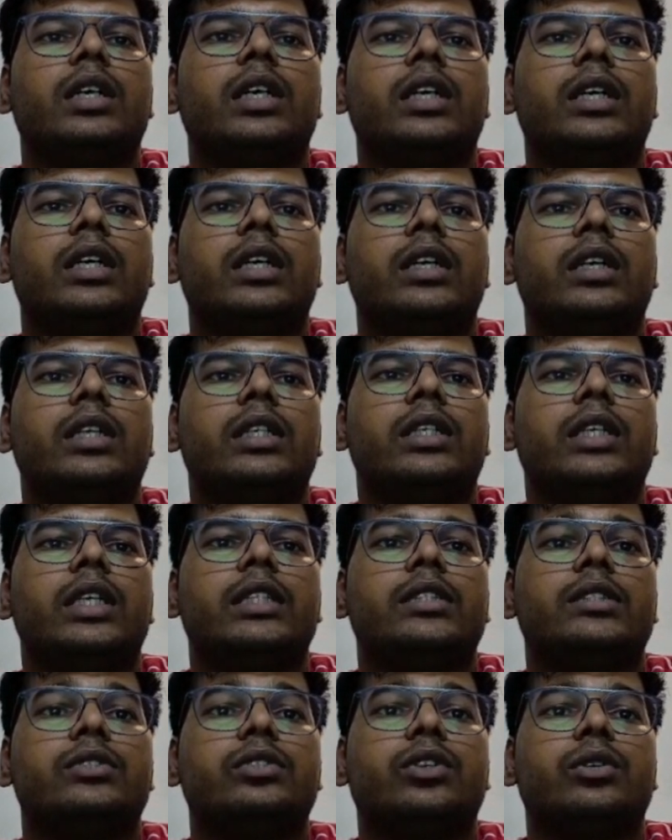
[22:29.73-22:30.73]
It
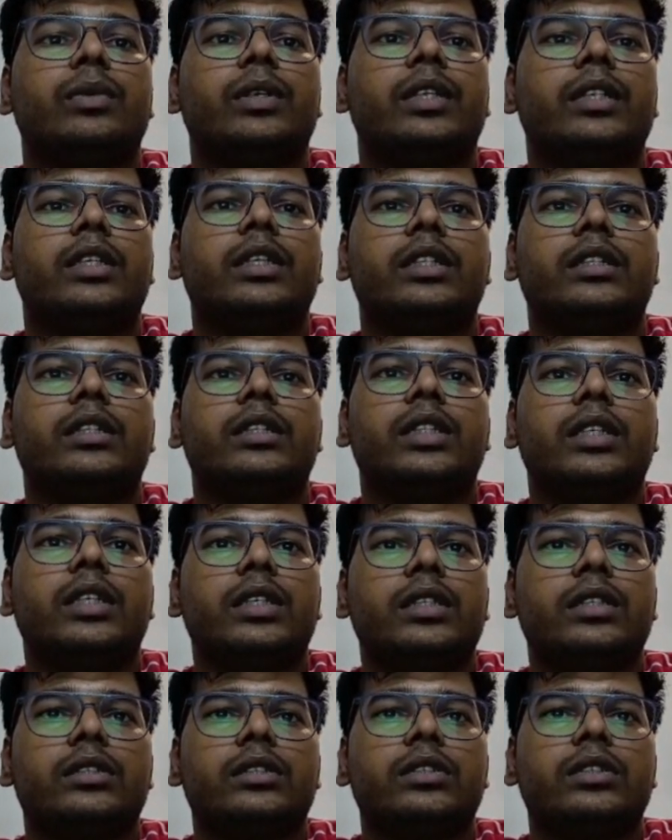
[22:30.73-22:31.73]
has so many things in
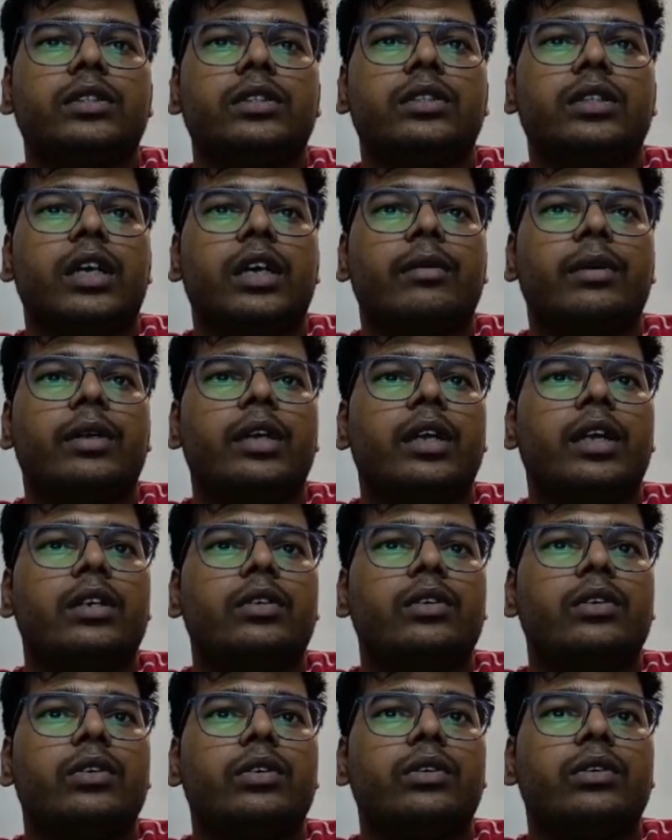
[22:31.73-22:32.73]
it, so I will
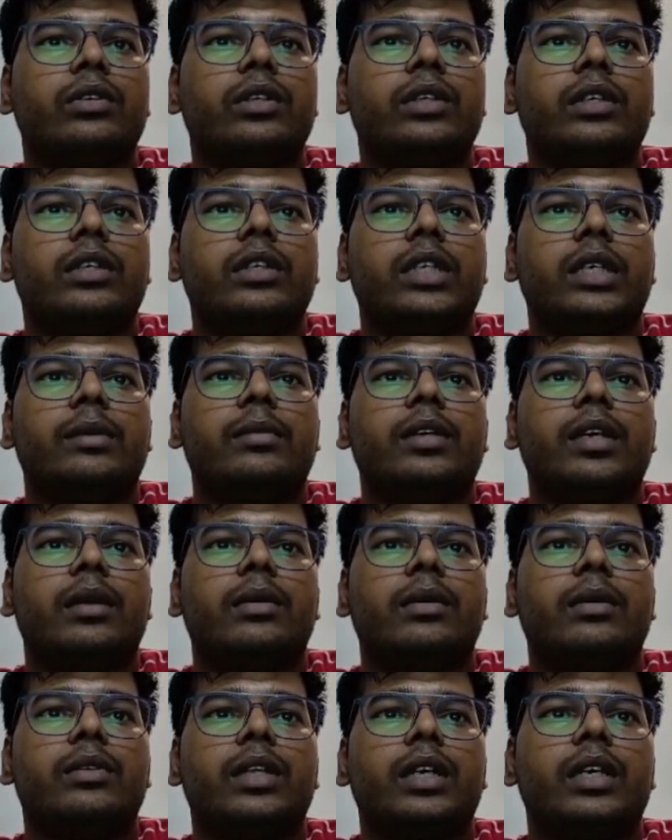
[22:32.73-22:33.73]
not go deep
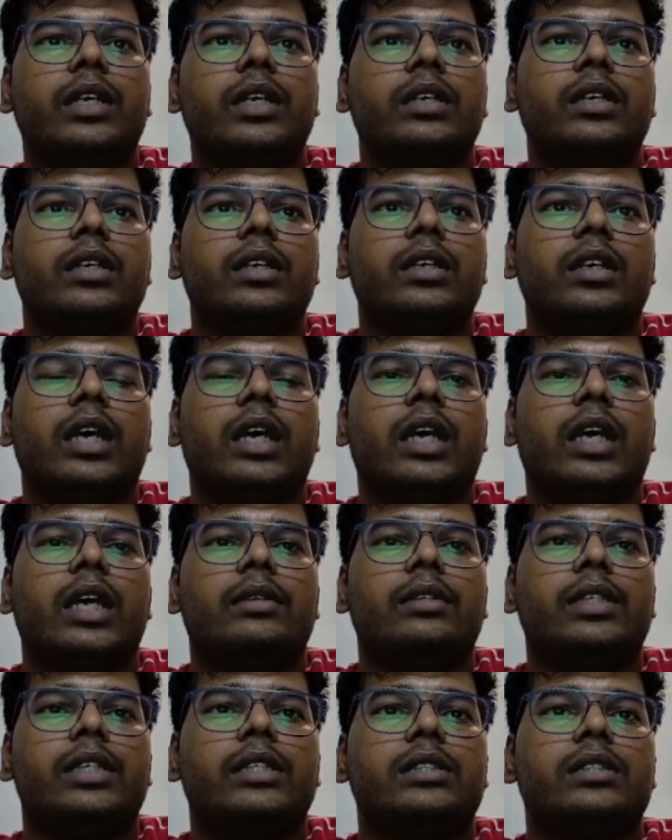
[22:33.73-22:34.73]
dive into that. I
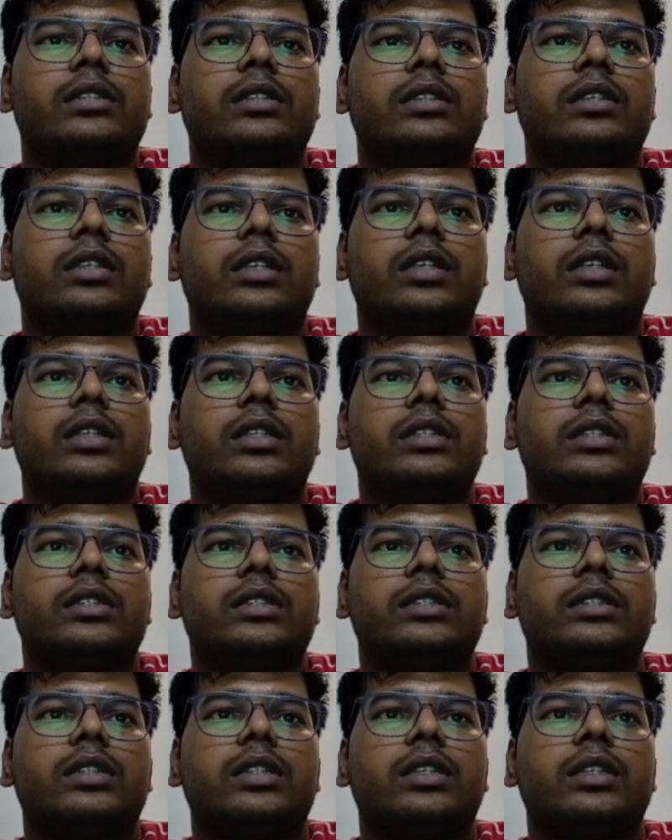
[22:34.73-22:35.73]
had just run
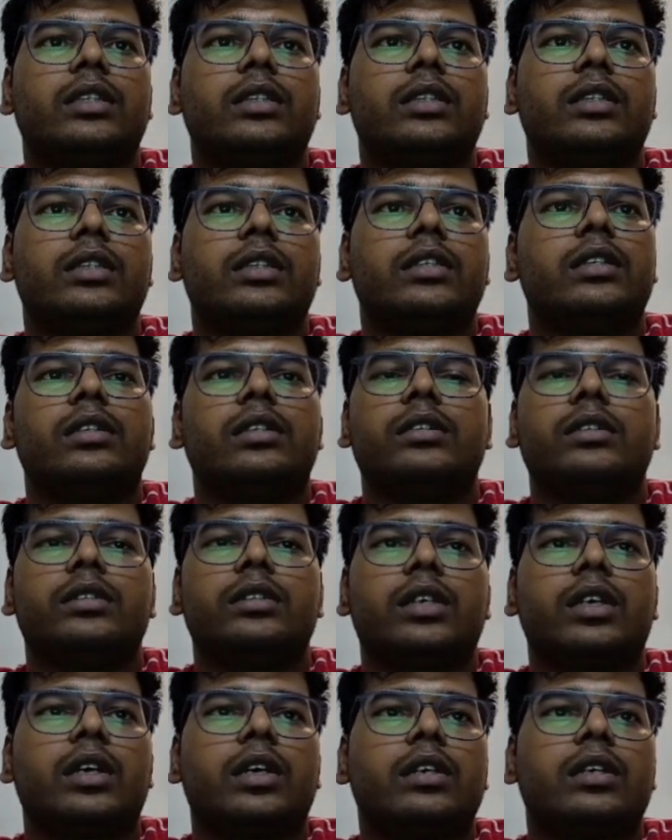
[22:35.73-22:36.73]
this
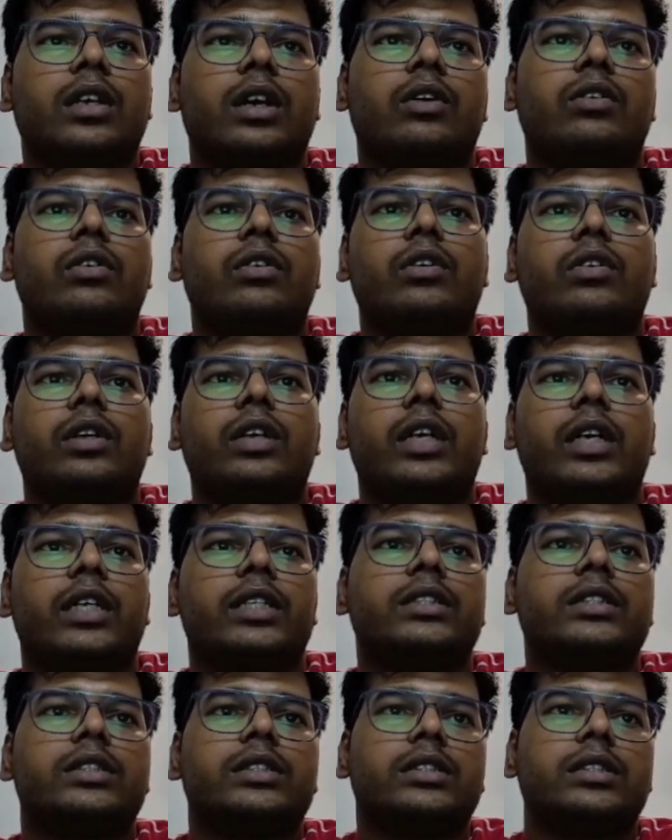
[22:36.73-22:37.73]
count
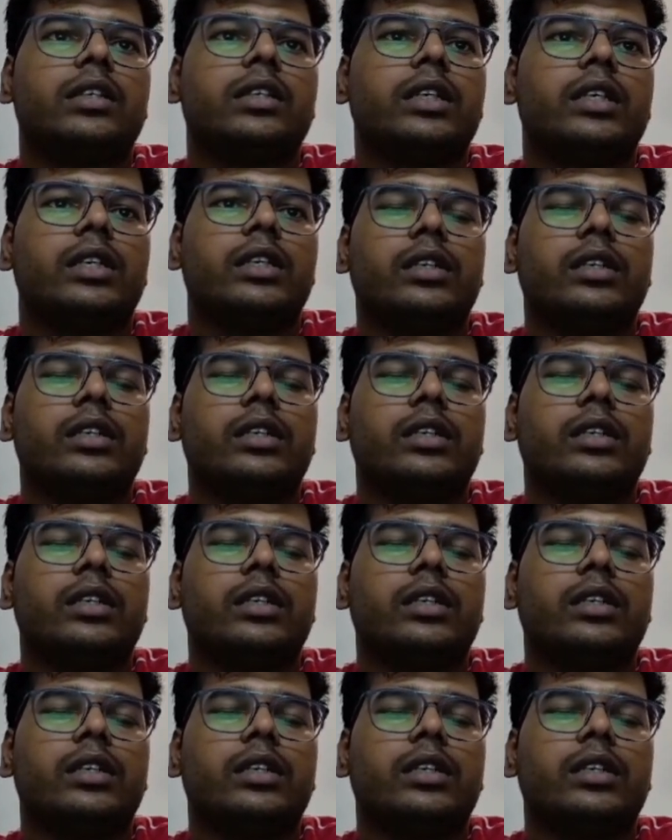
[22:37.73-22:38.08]
outliers